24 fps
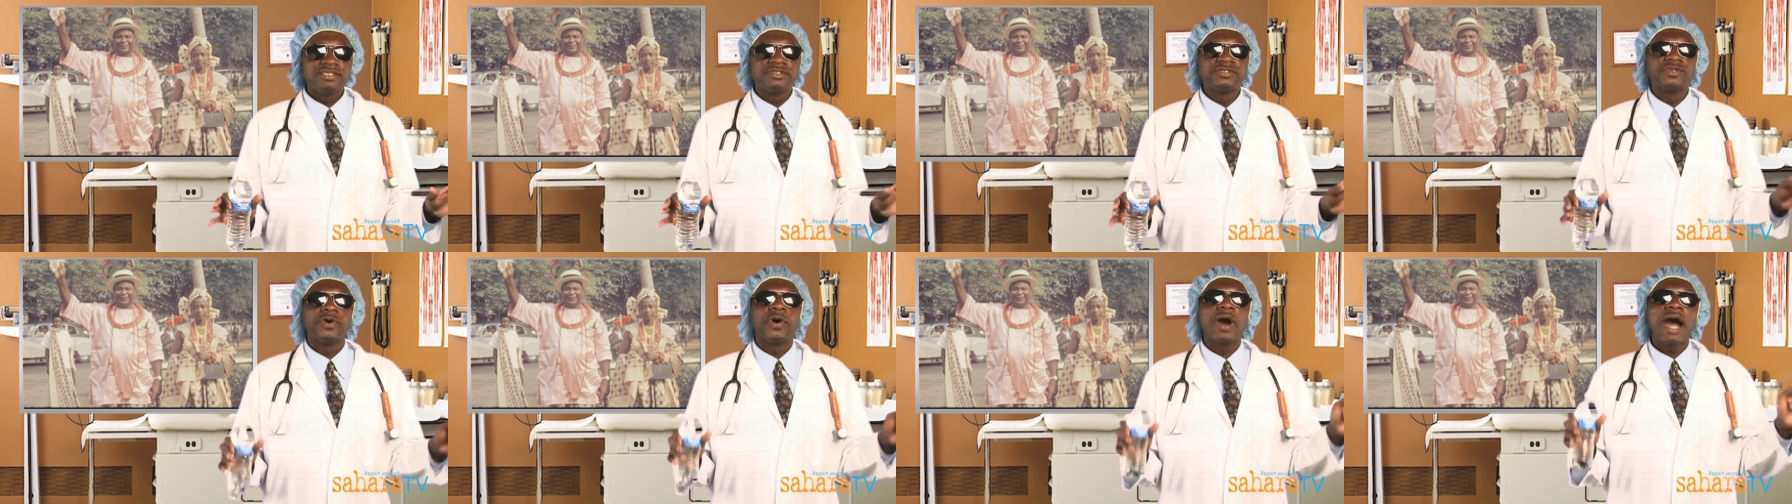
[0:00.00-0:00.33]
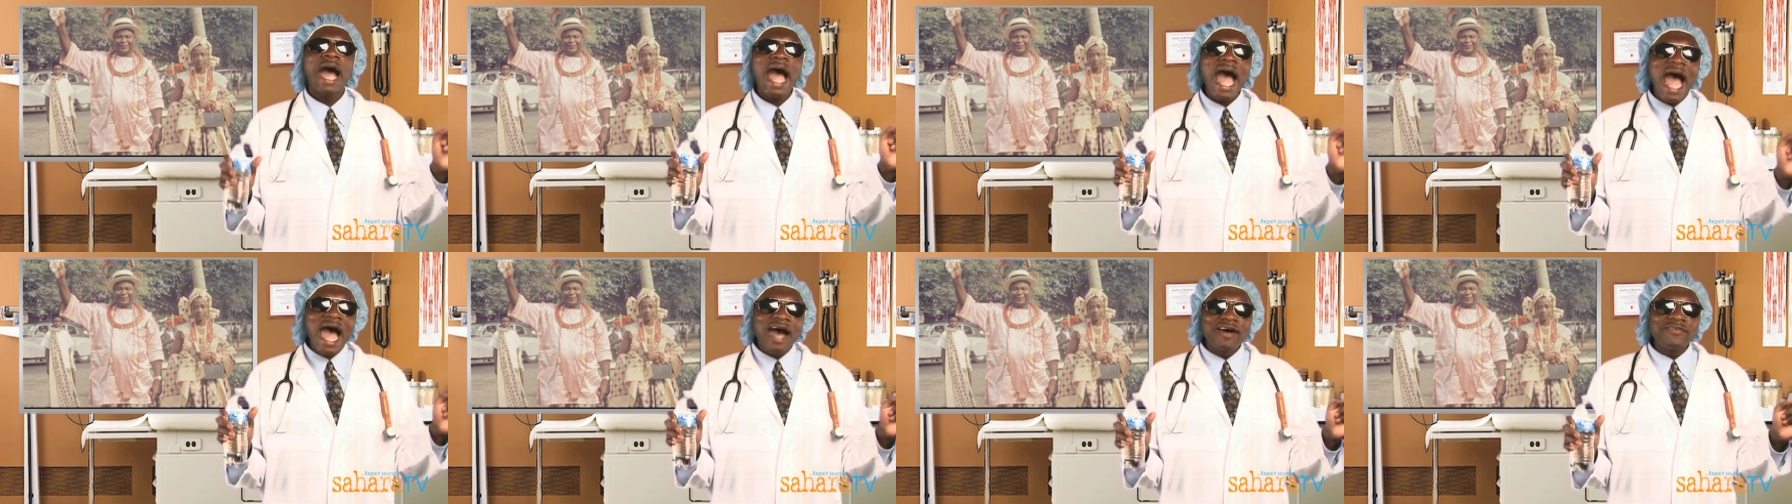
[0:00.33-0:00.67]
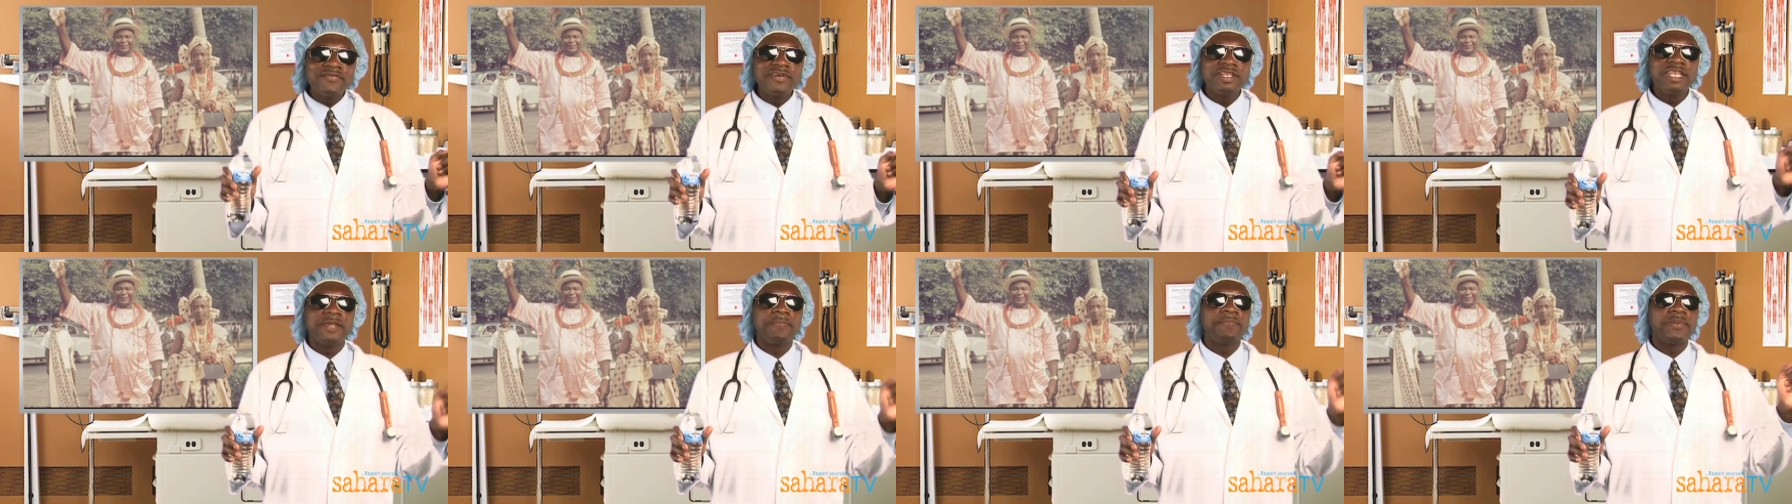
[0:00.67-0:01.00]
to
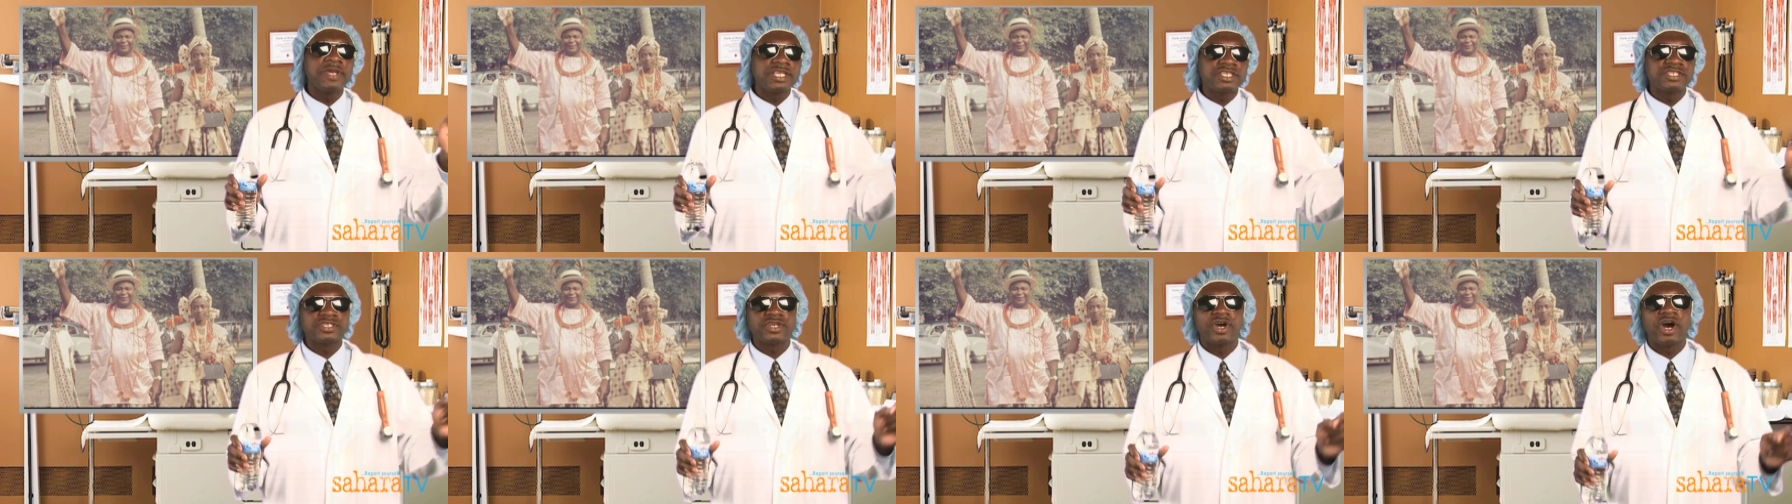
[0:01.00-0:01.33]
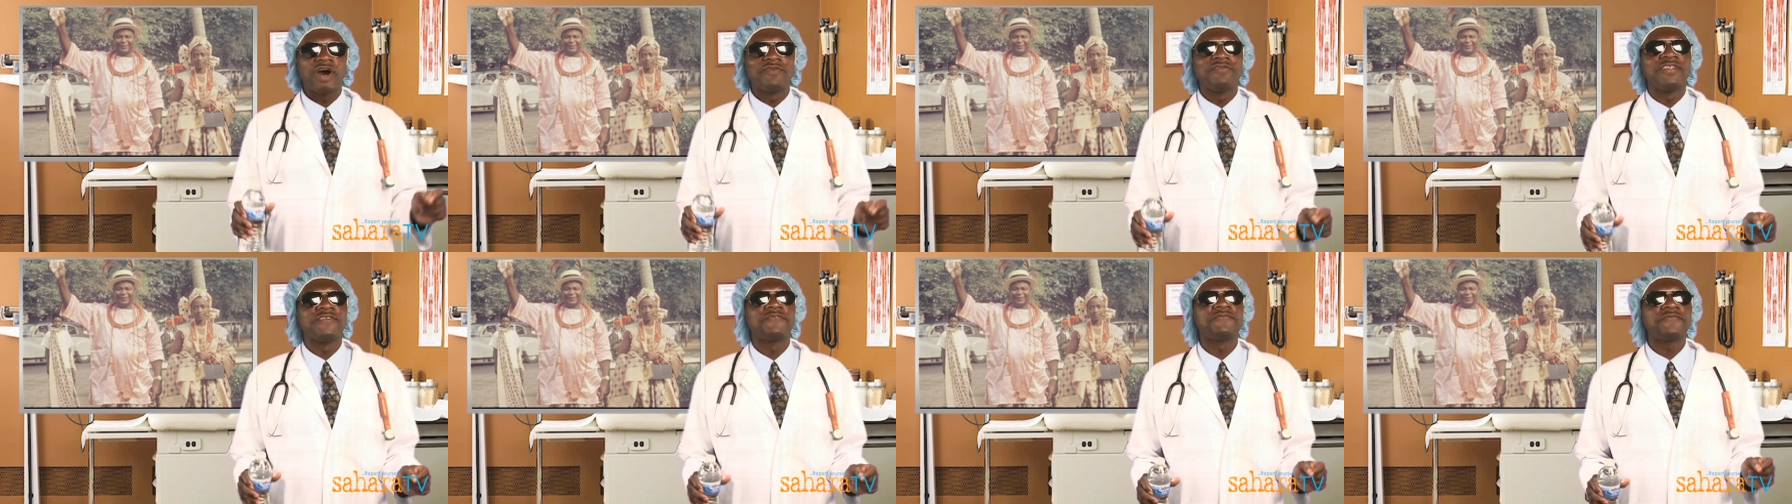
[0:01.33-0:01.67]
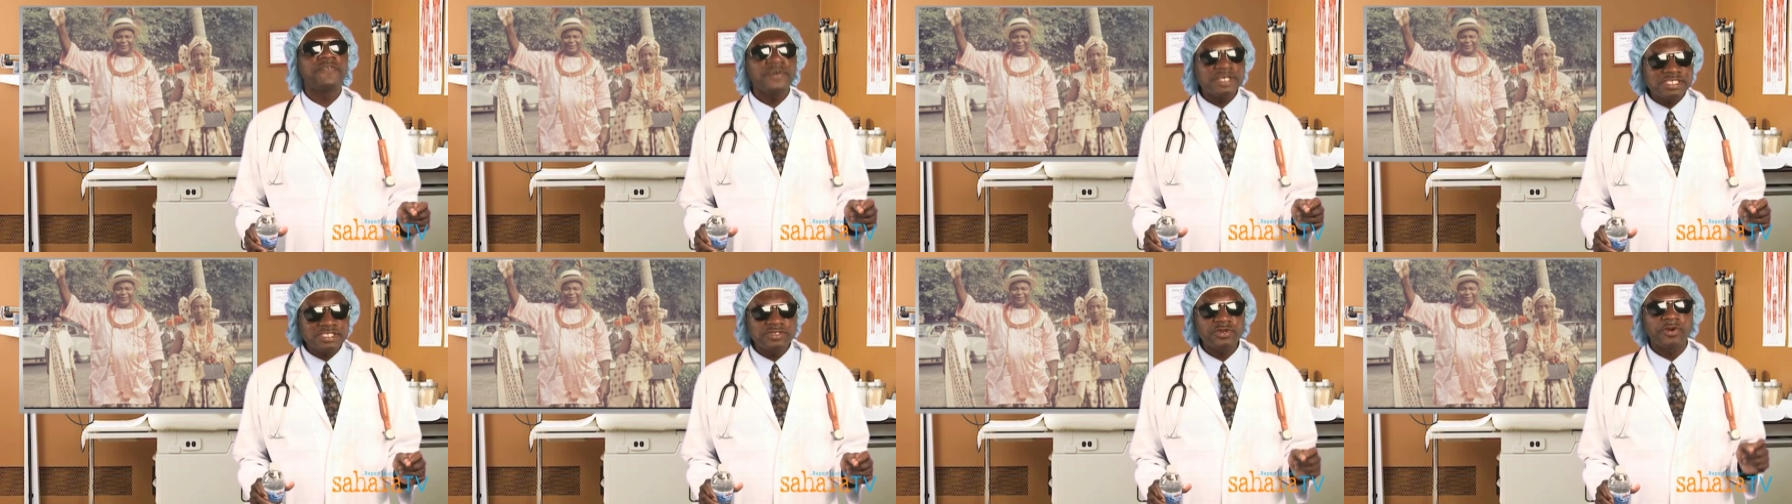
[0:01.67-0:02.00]
have the picture of the
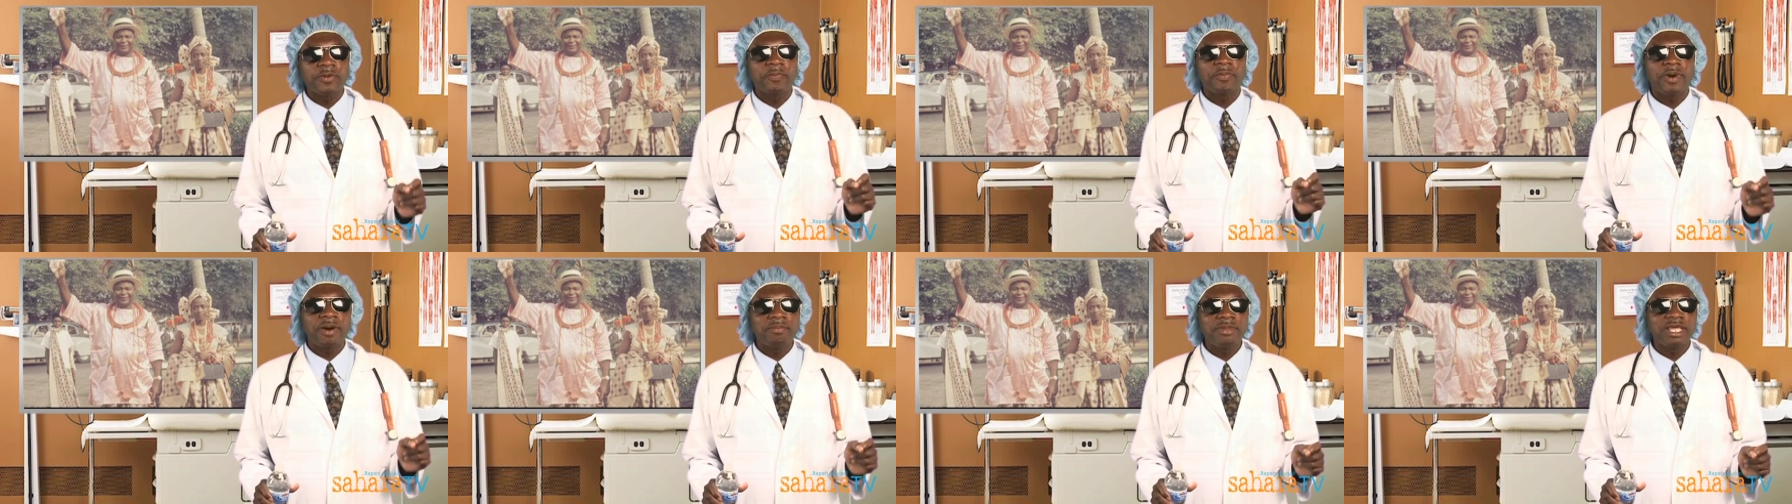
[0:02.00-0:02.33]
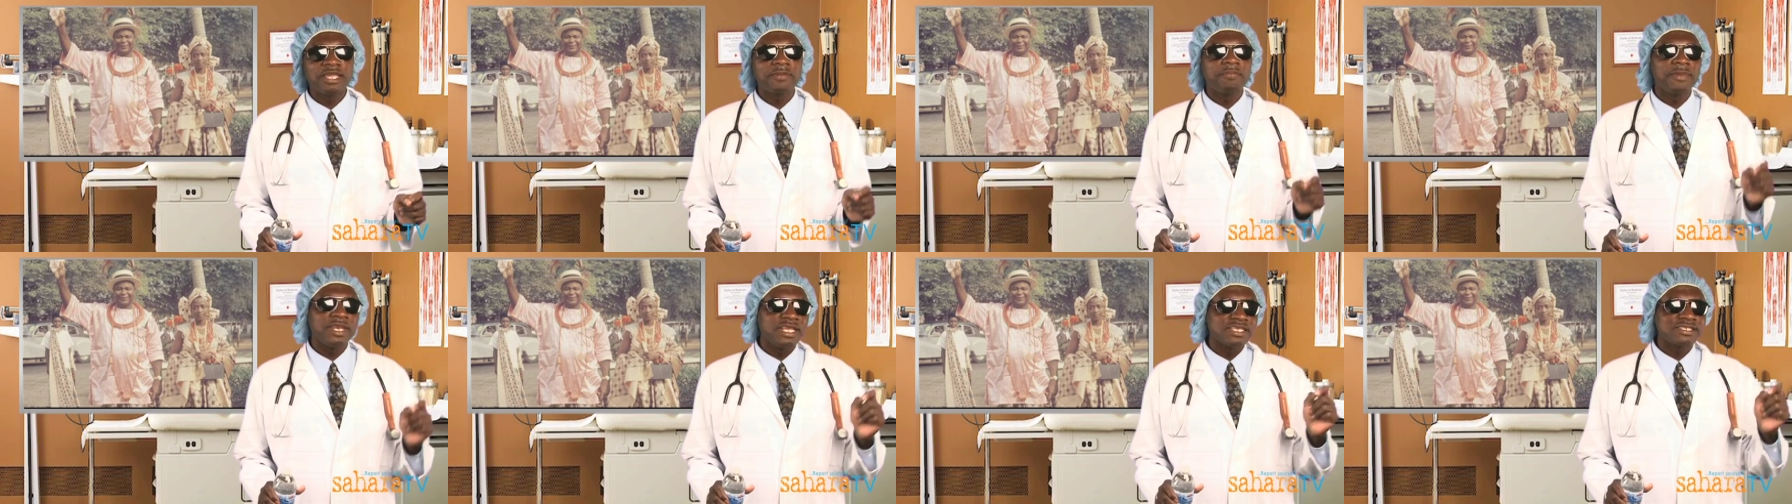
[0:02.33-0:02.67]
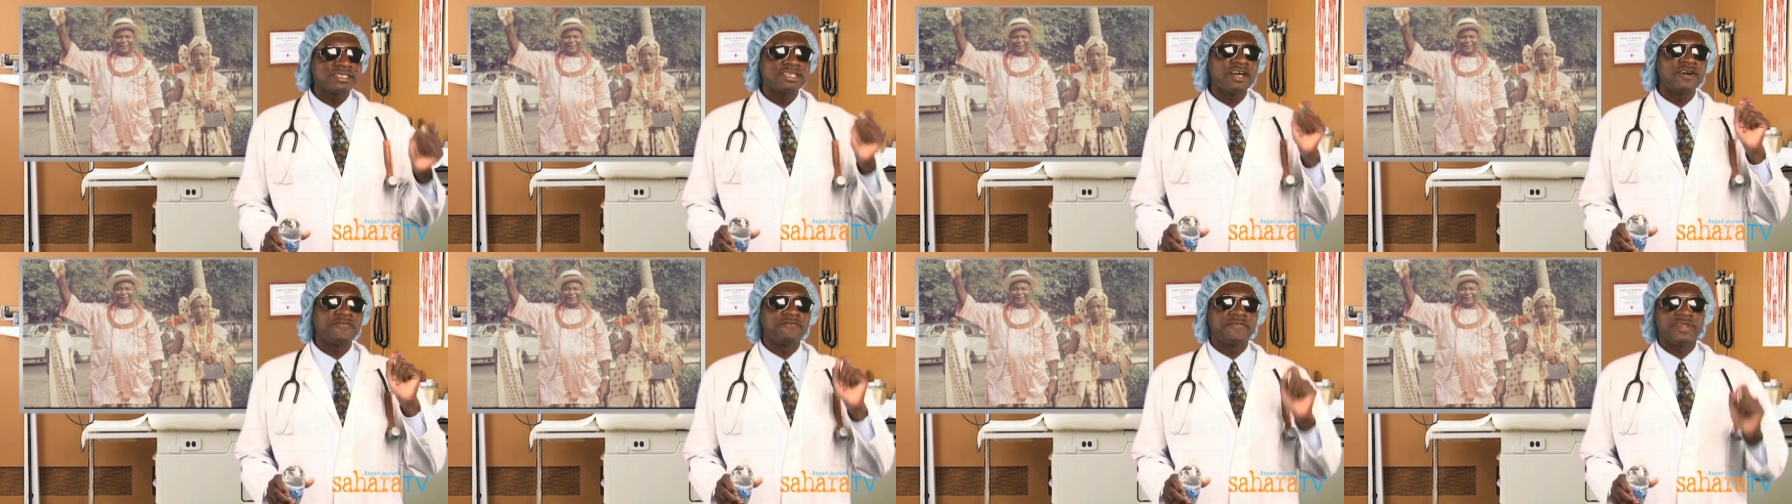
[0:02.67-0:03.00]
first Republic
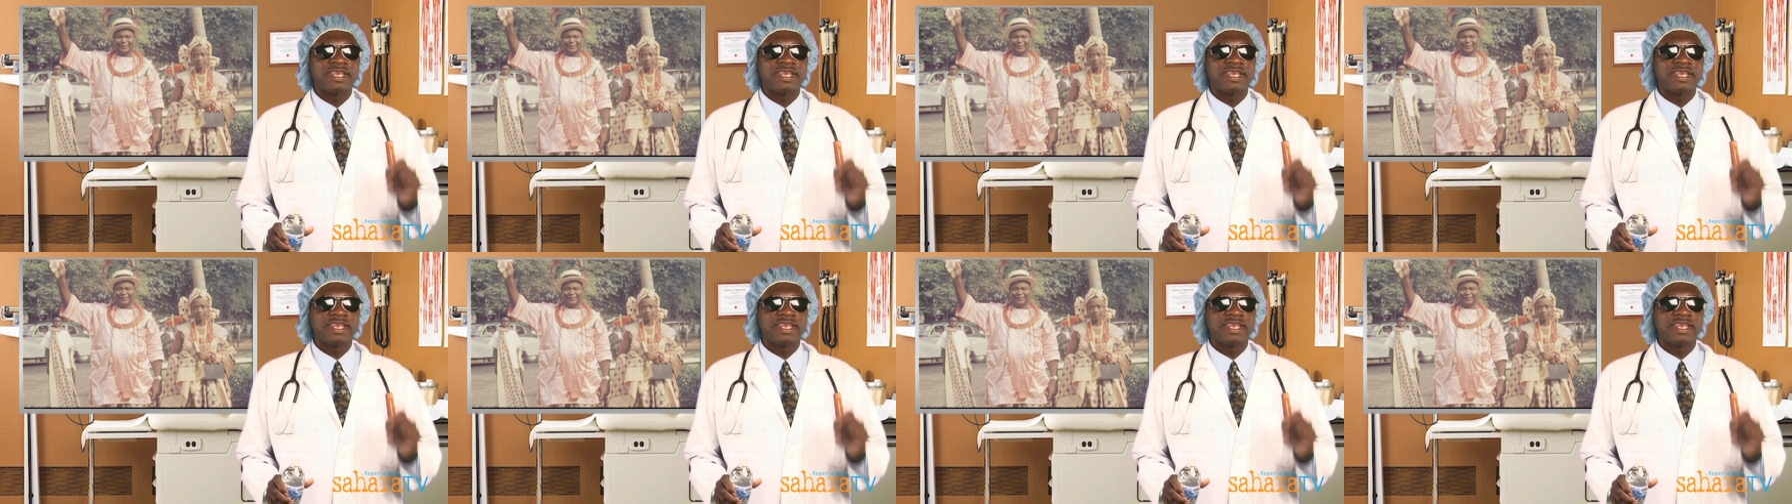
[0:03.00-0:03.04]
Minister of